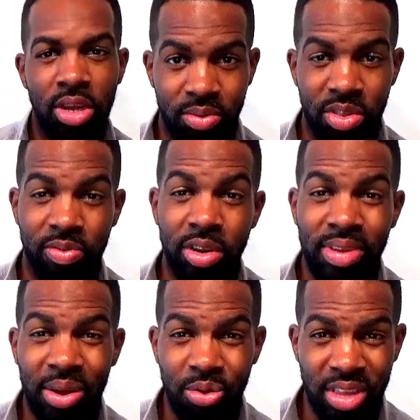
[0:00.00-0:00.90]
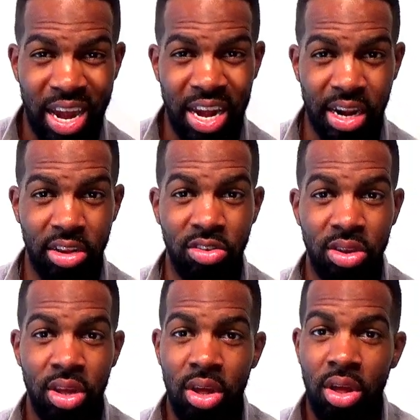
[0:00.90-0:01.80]
With verbs like gustar in English,
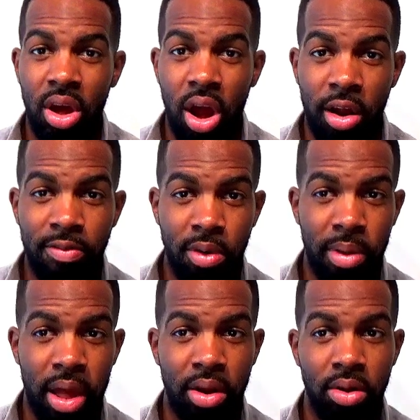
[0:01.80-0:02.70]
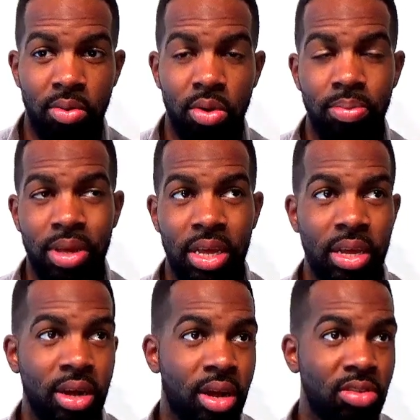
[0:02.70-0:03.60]
our format will
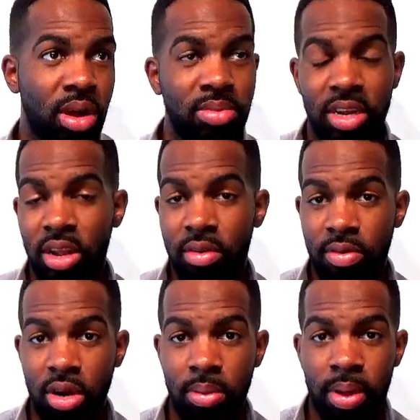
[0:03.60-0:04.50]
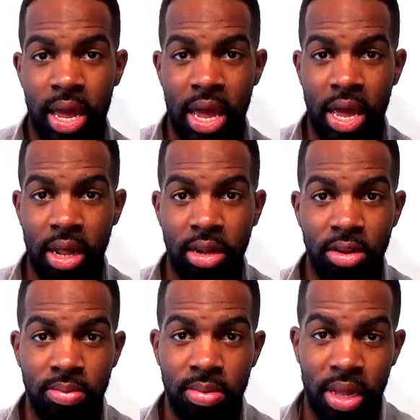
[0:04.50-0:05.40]
be a subject, a verb, and
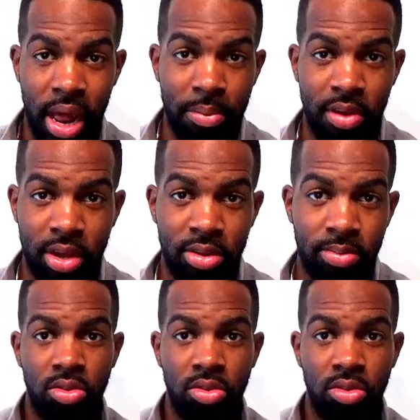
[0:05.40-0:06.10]
an object.